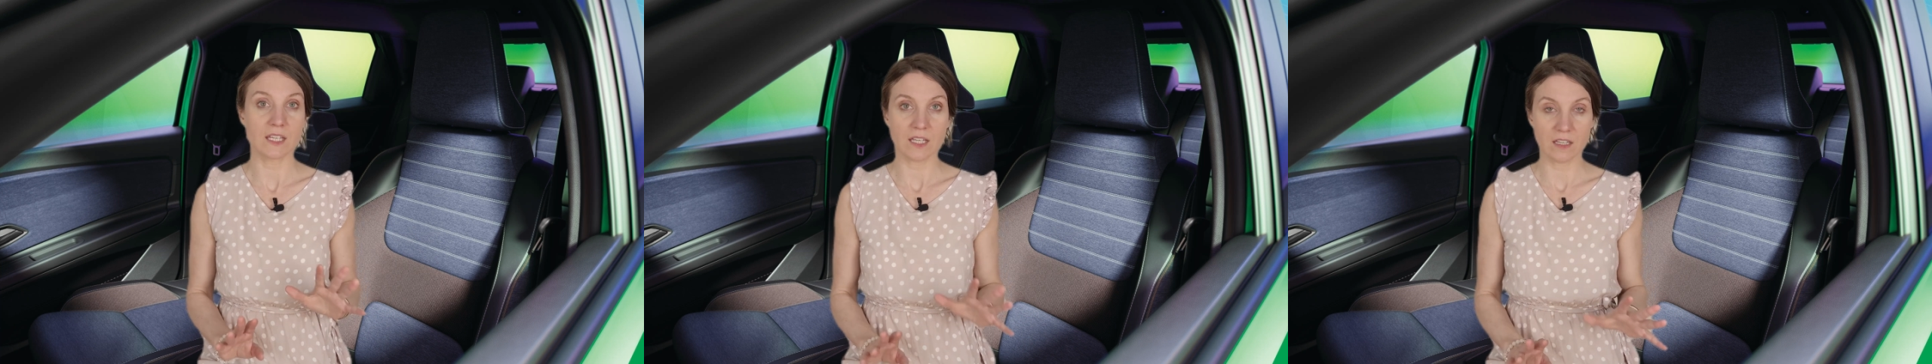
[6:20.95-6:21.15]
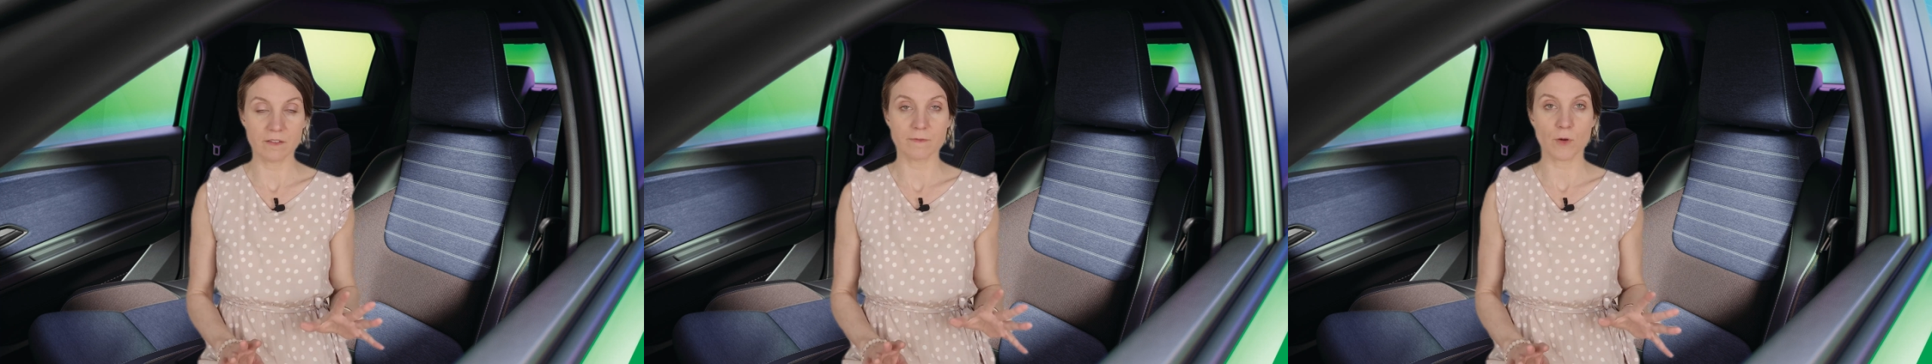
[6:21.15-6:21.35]

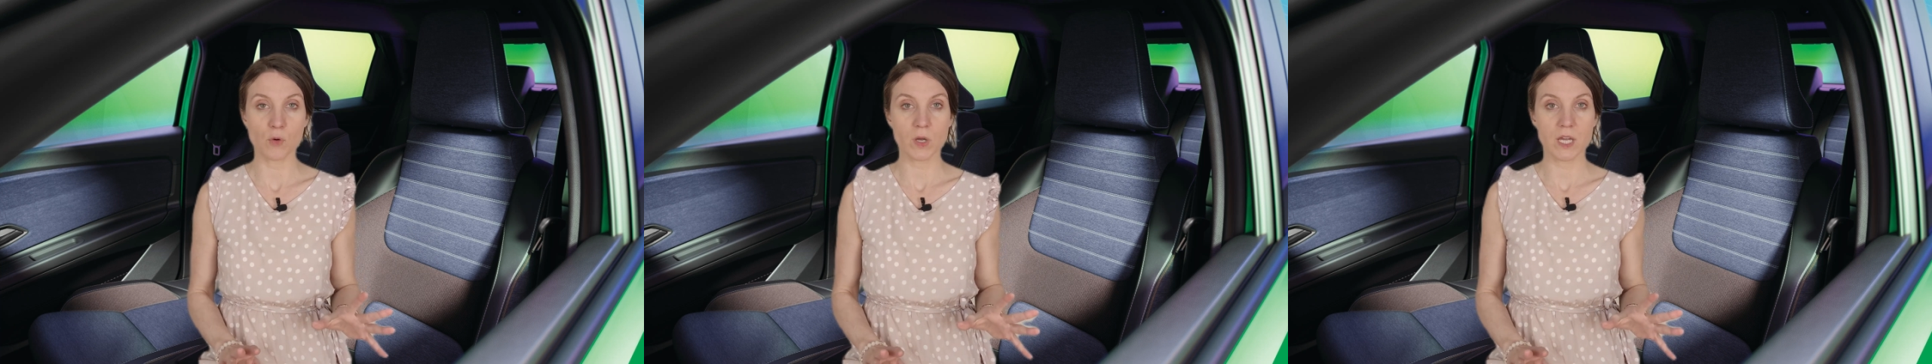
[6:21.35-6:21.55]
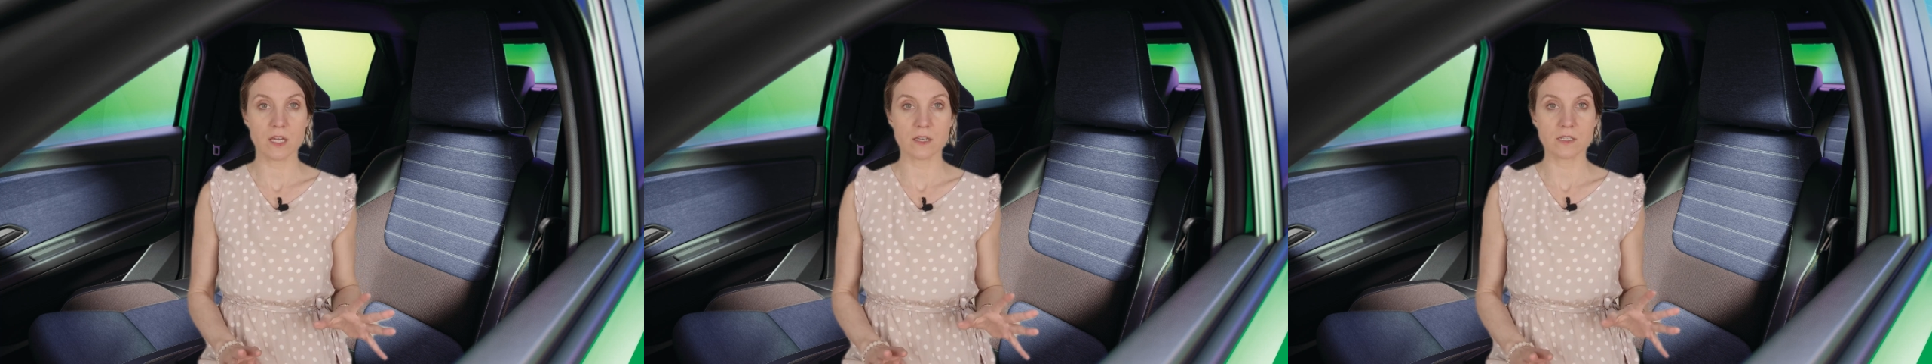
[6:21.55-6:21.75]
key
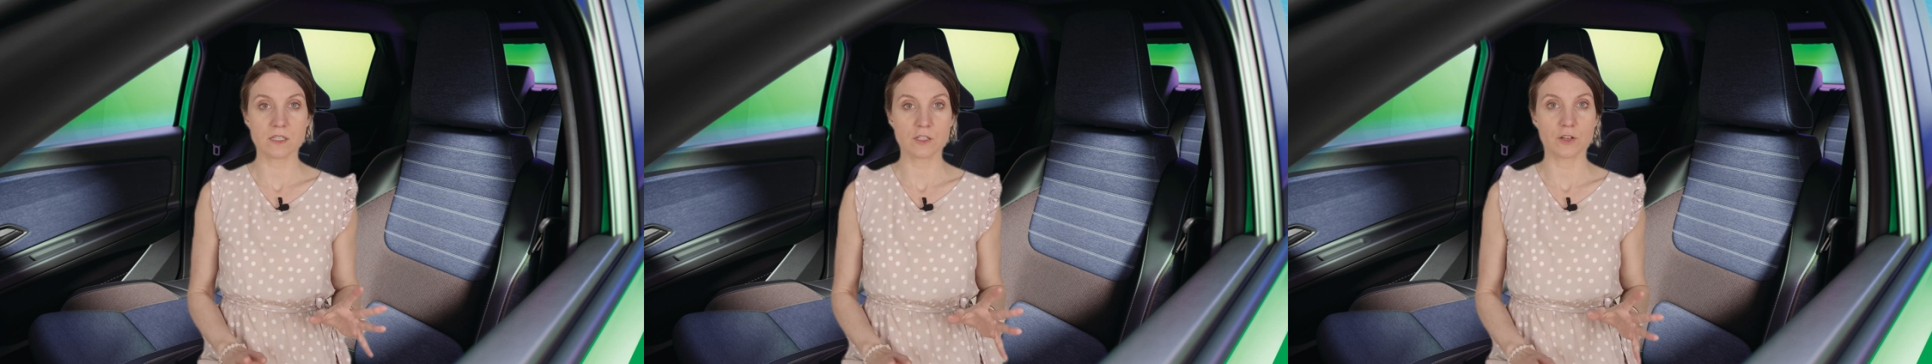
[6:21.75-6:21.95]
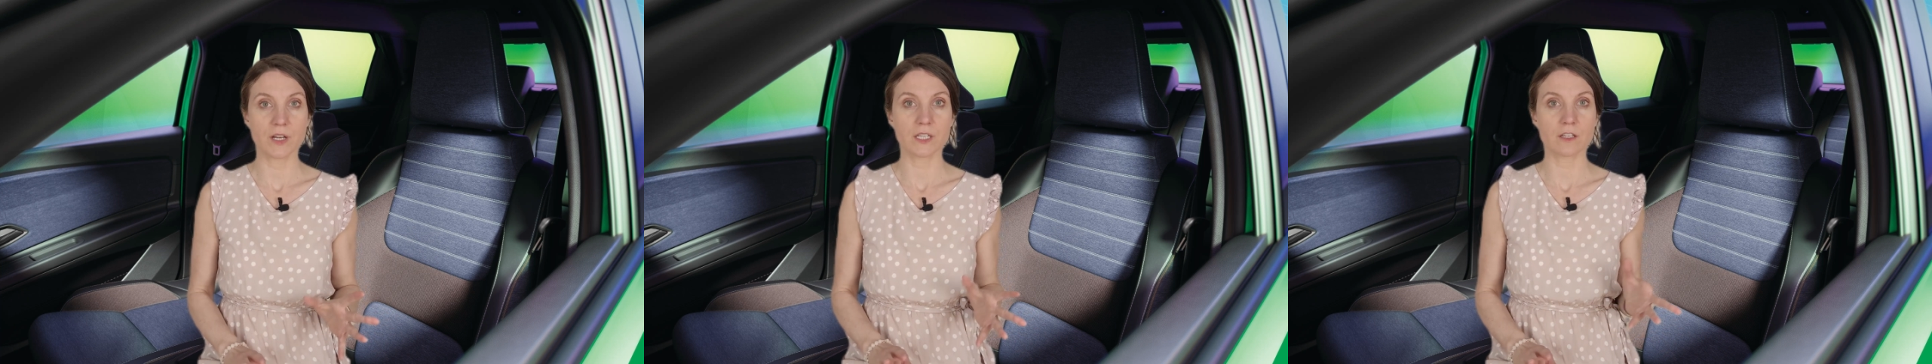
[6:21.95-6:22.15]

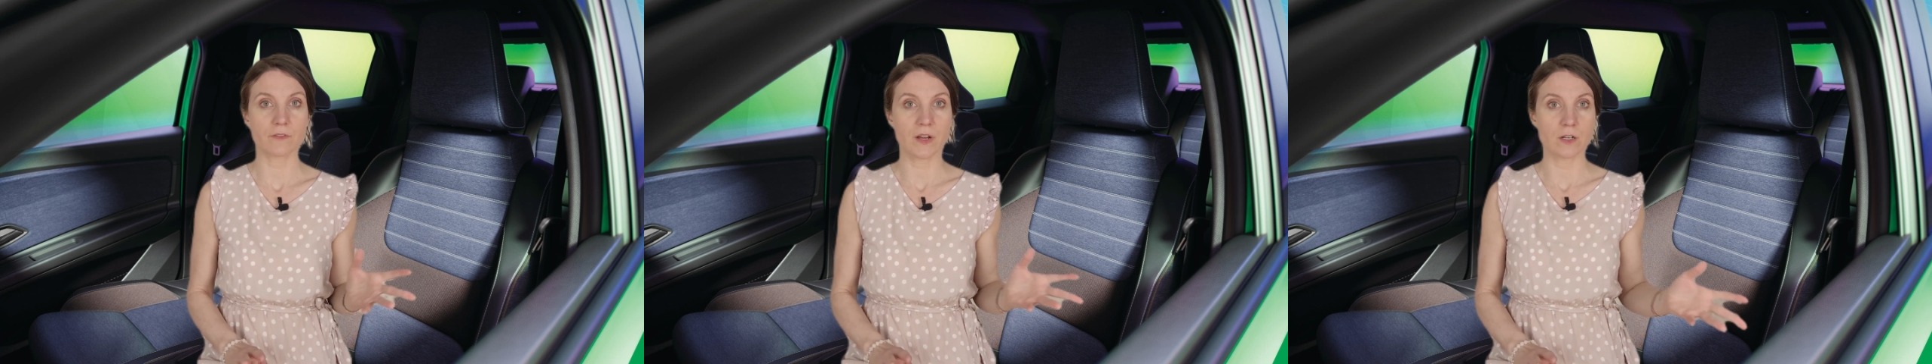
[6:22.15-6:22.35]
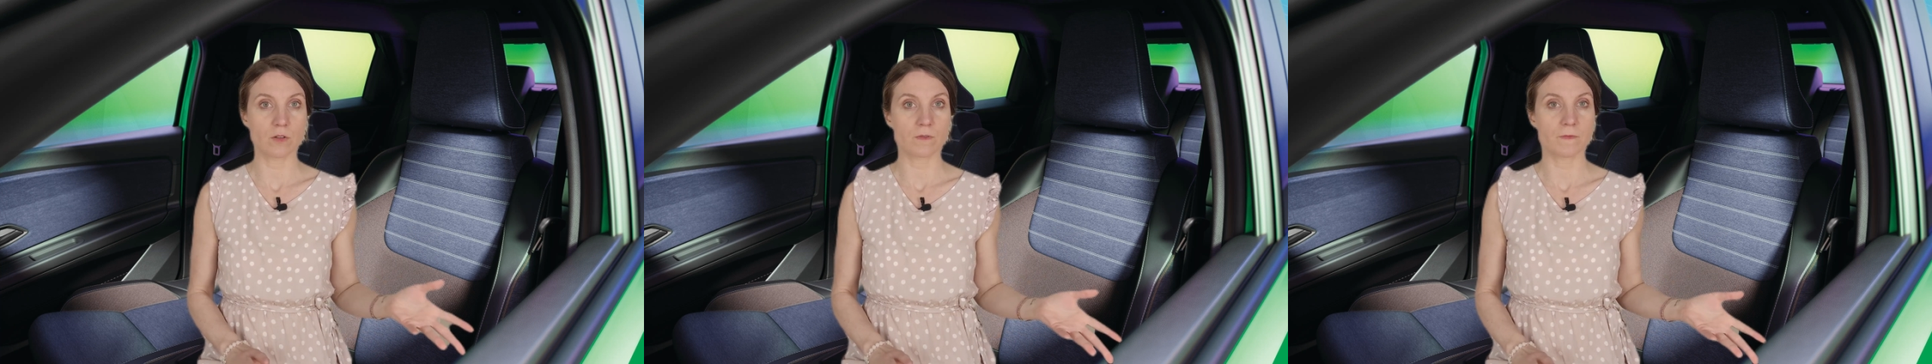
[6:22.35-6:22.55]
focus during the
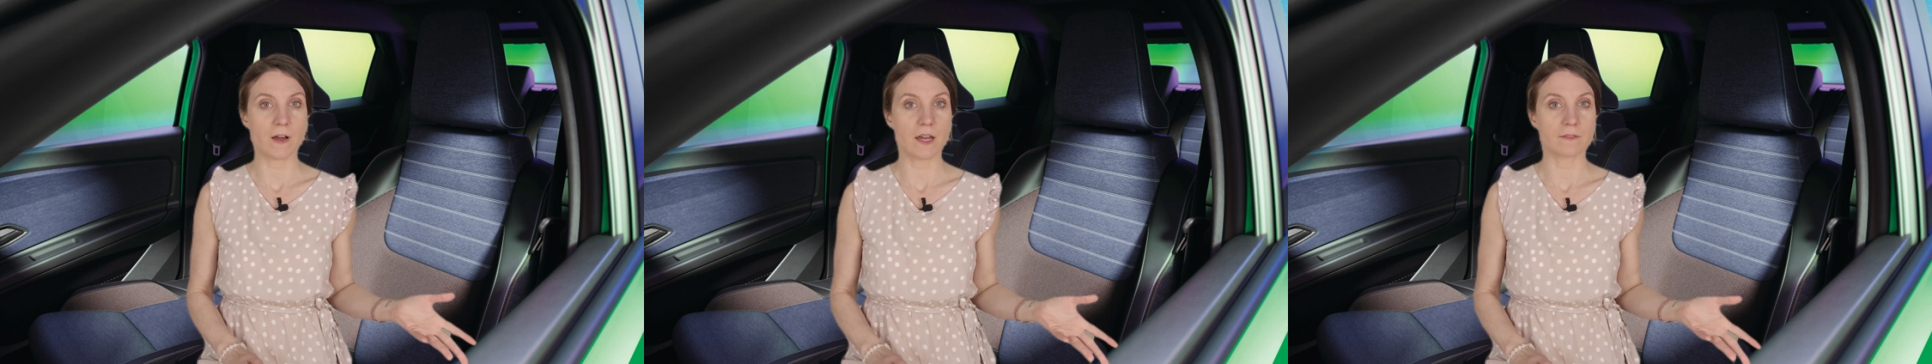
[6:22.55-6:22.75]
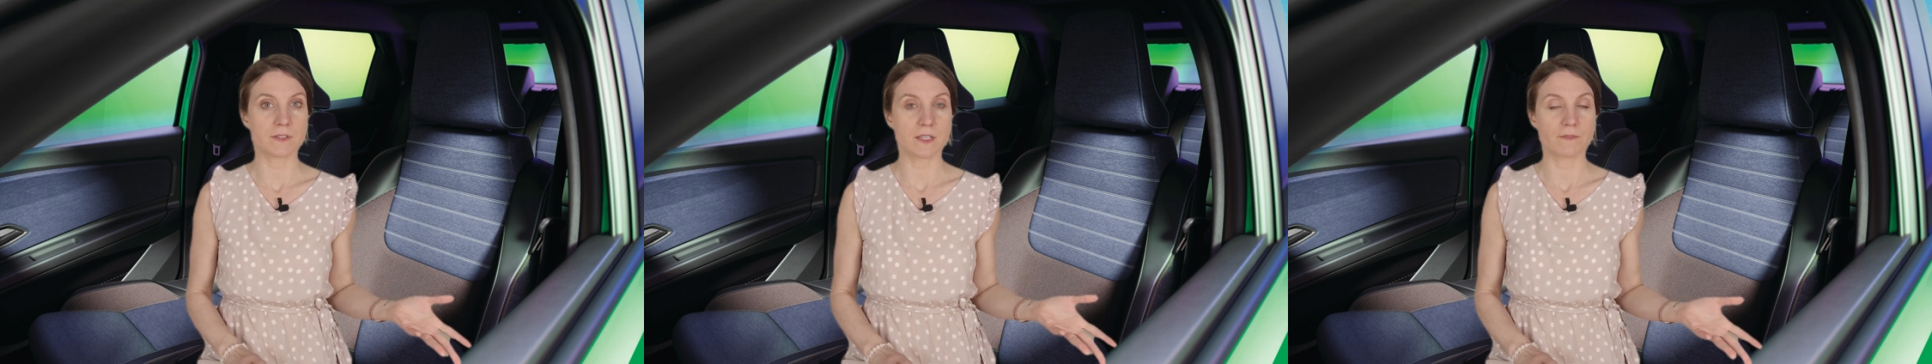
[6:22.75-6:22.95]
Renault
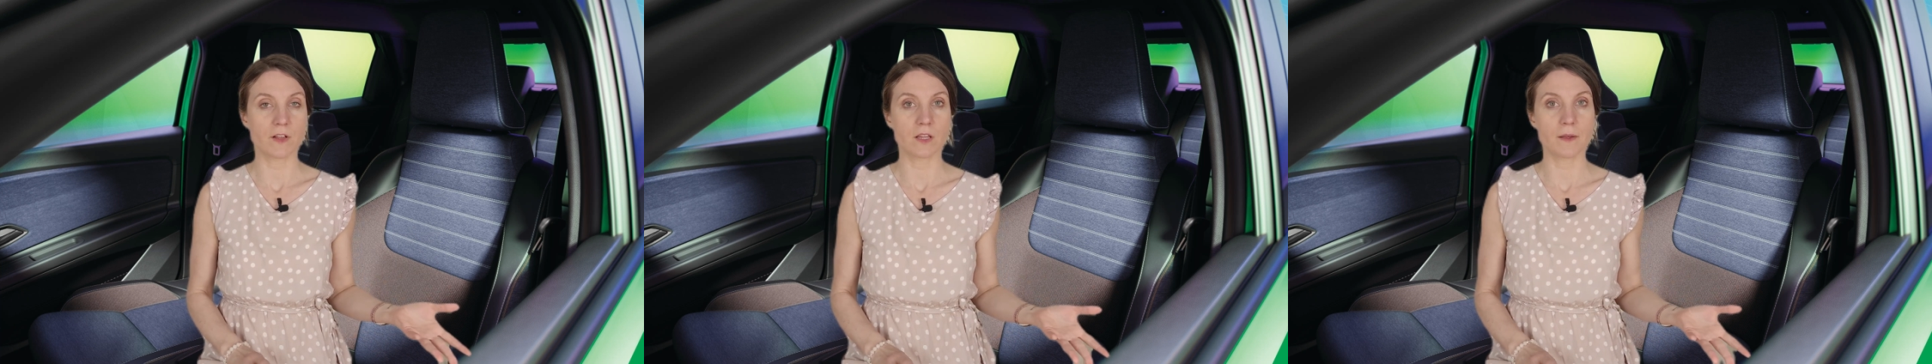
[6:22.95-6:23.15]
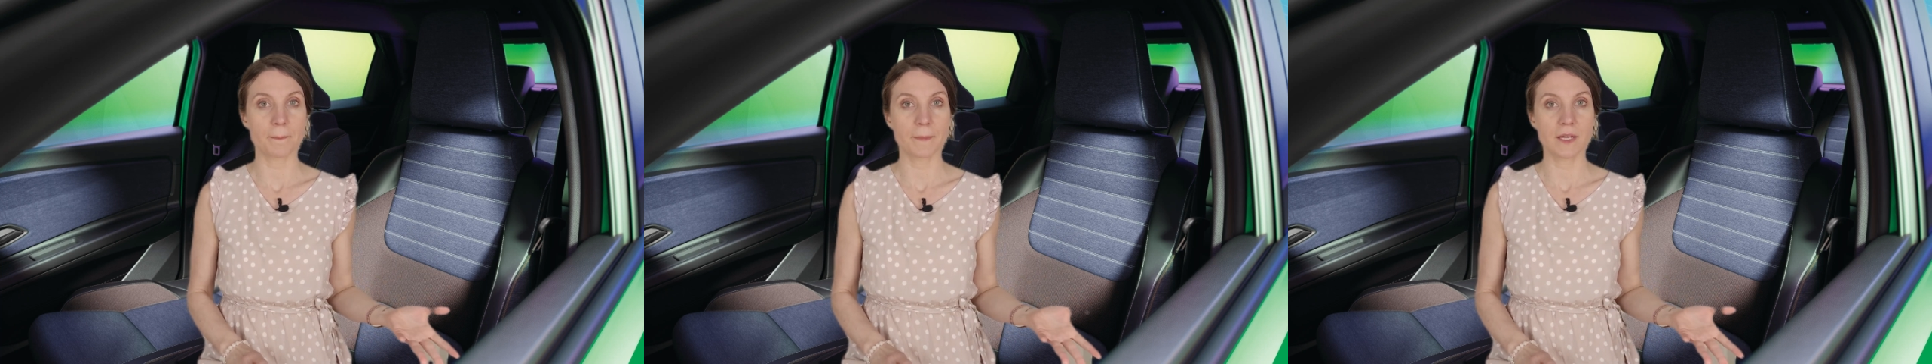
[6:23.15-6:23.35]
5's
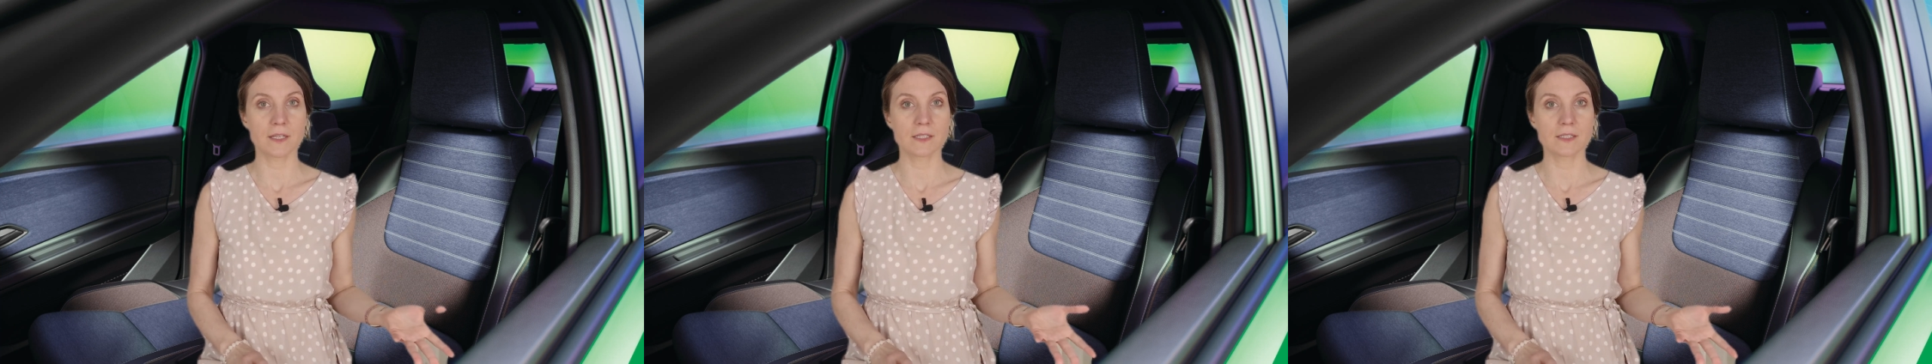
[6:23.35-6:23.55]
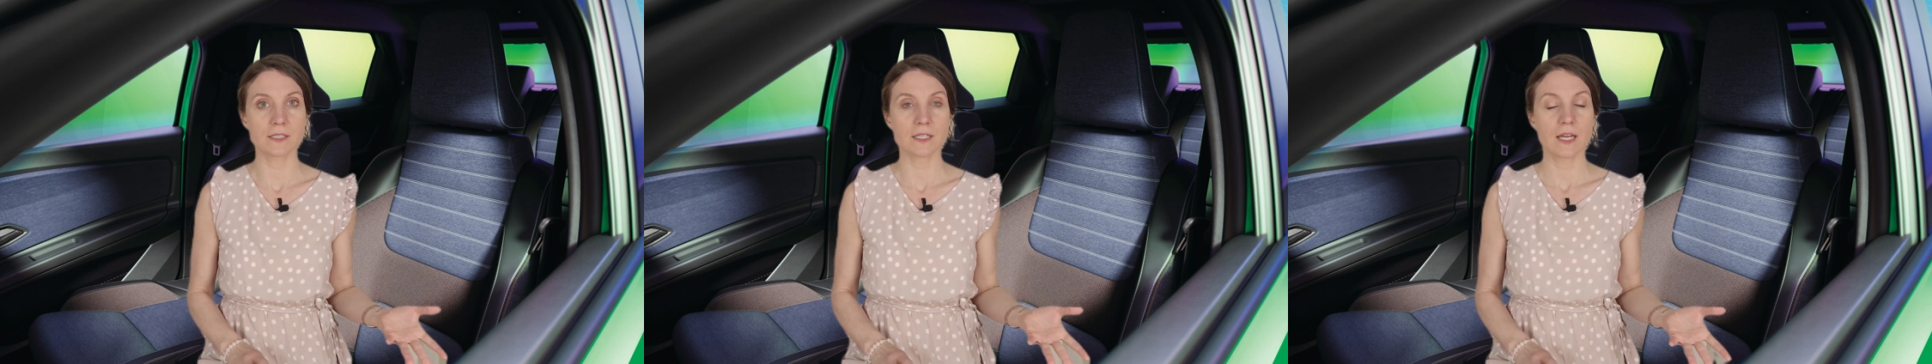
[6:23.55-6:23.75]

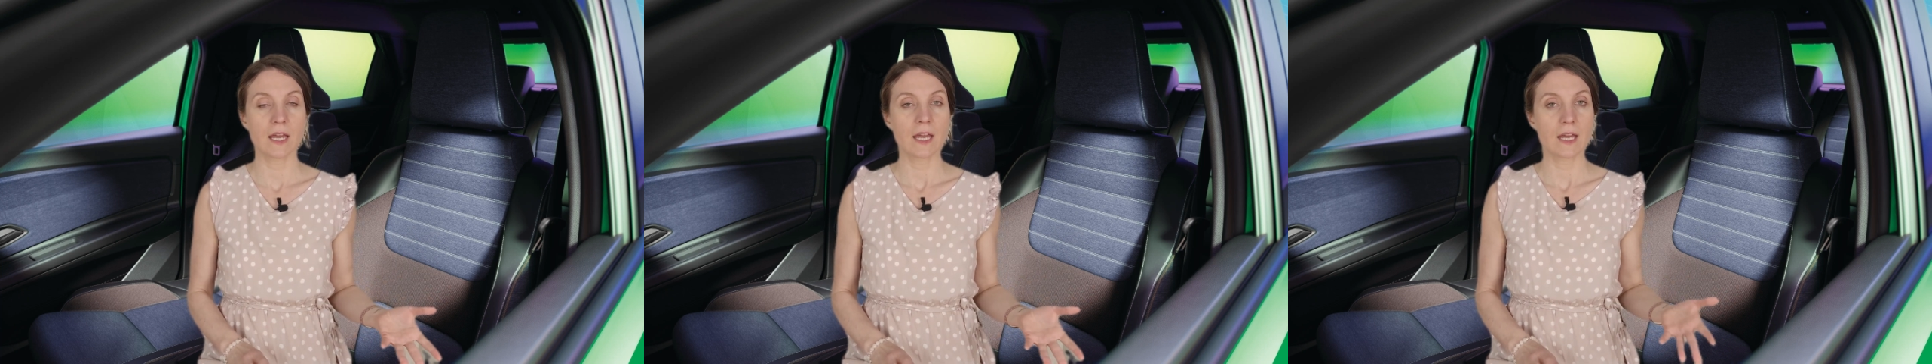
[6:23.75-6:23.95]
development,